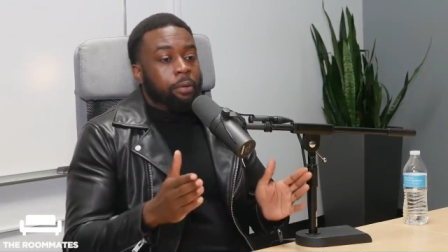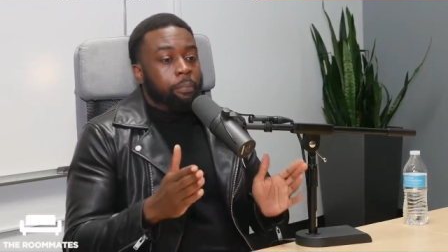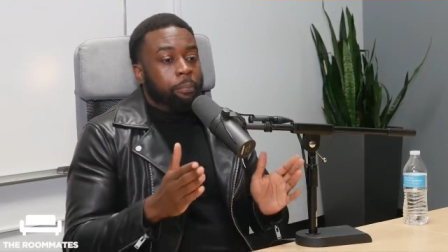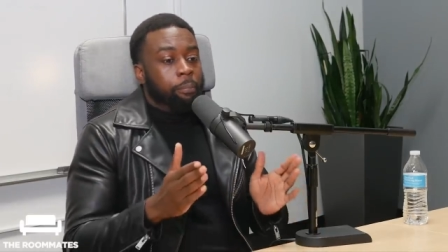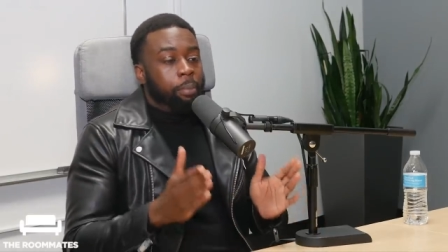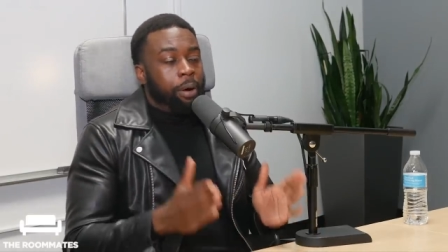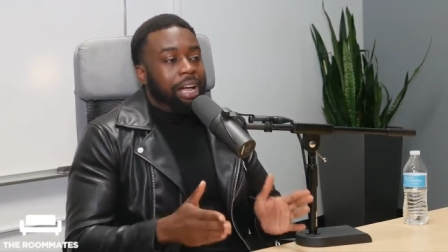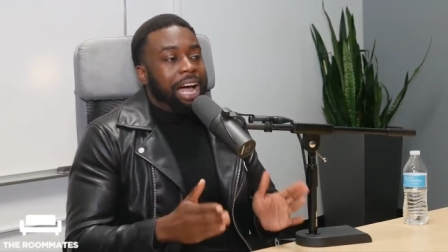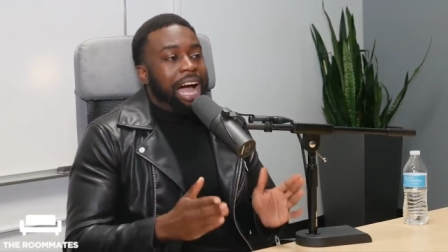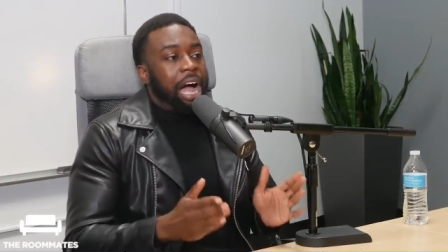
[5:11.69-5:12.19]

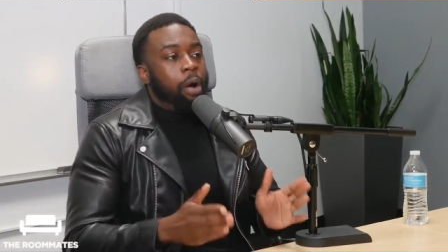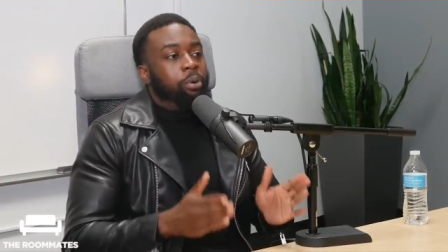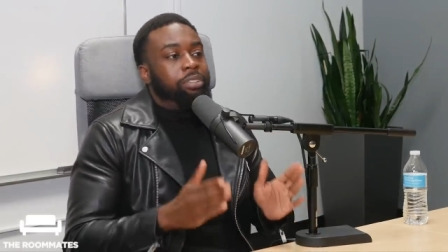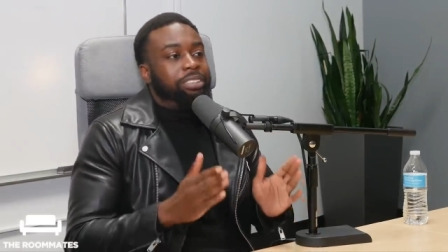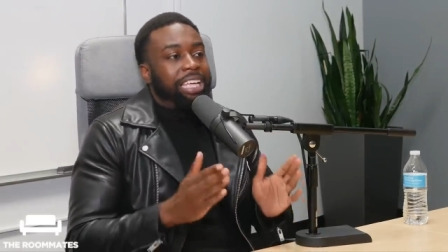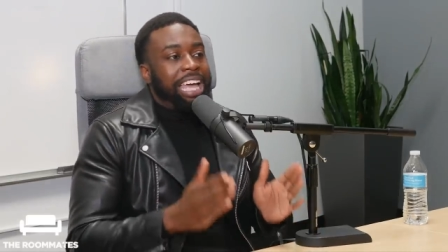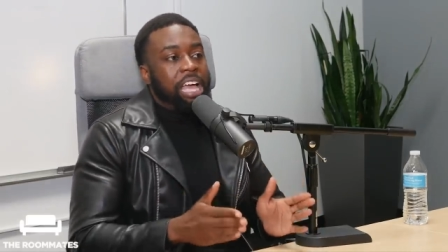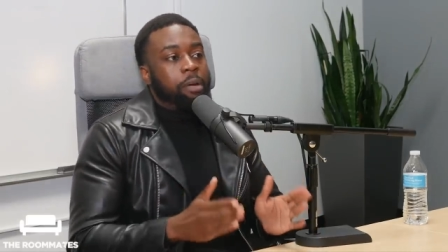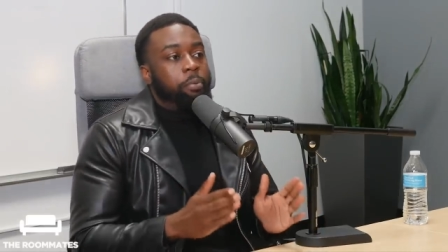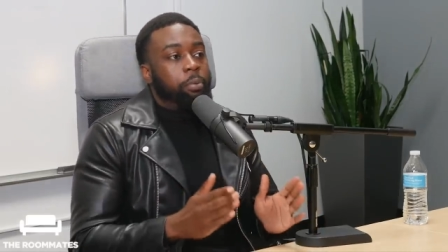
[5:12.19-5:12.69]
But I was
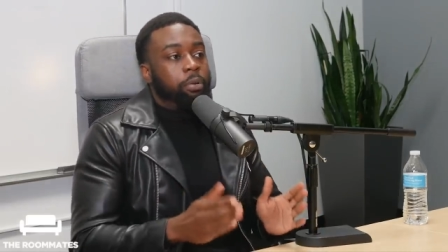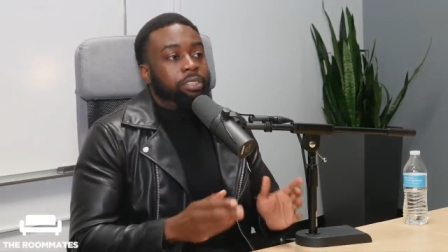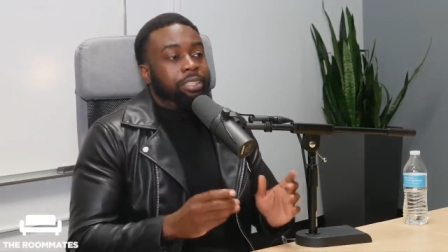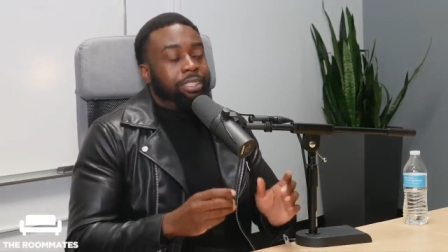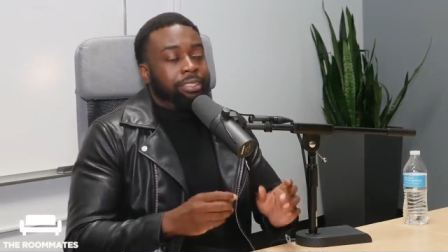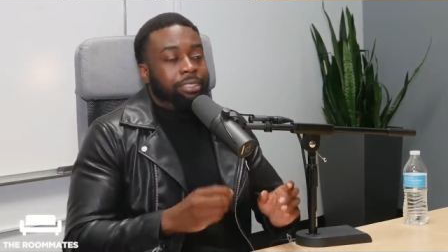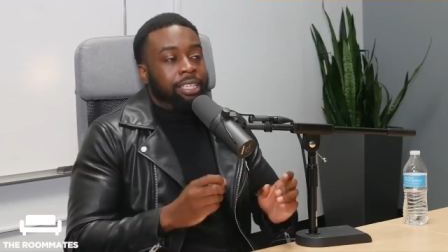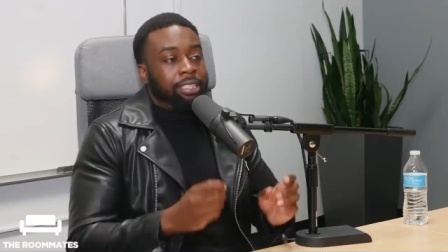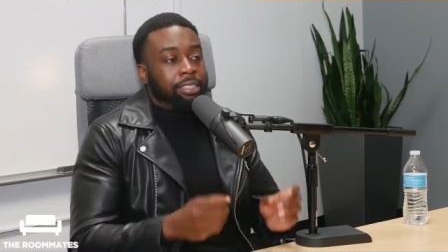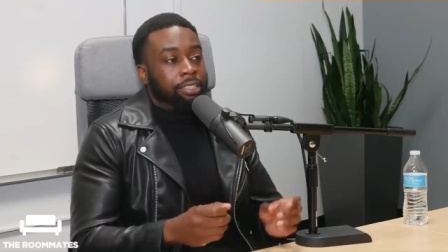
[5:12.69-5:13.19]
able
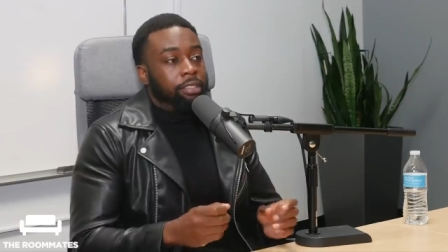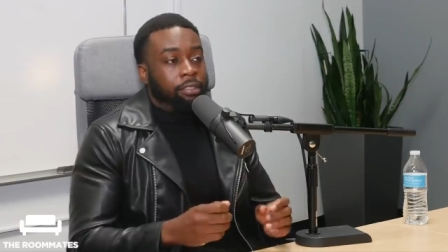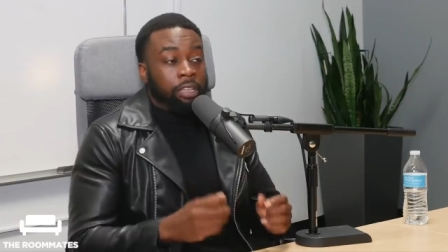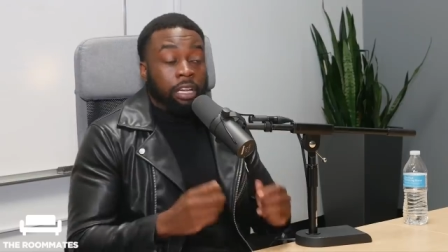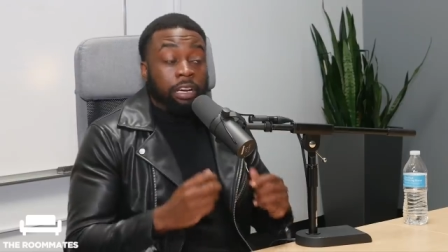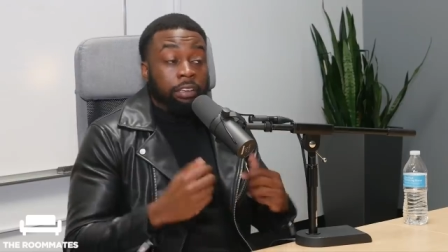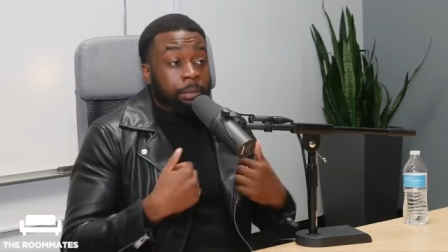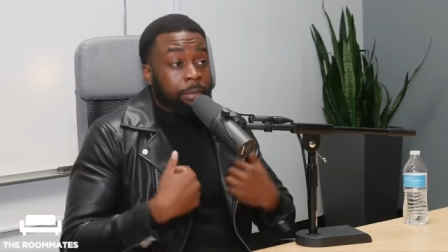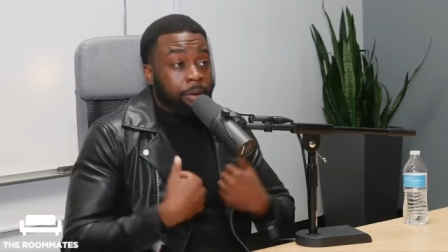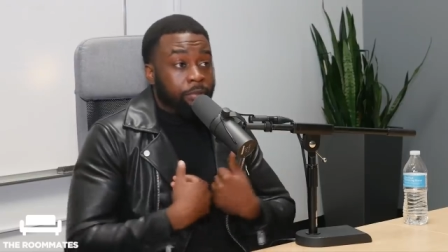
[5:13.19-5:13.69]
to,
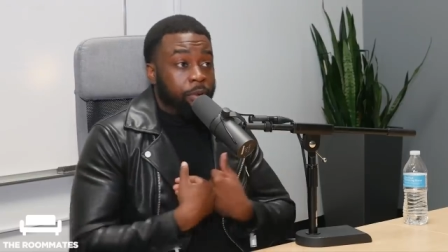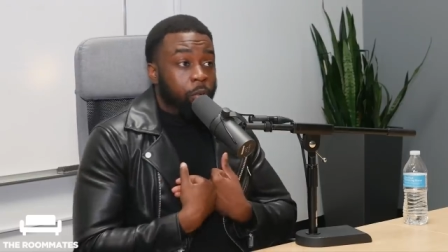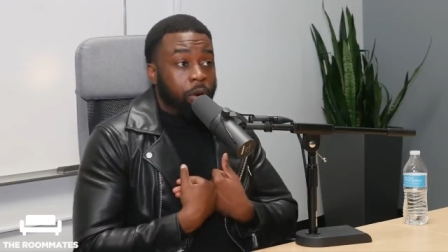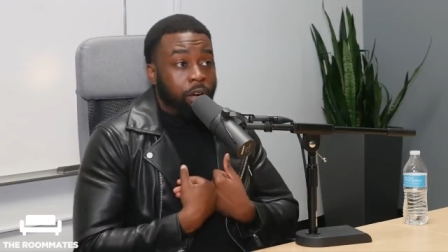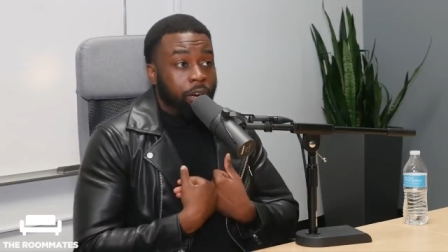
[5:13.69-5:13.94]
none of them ever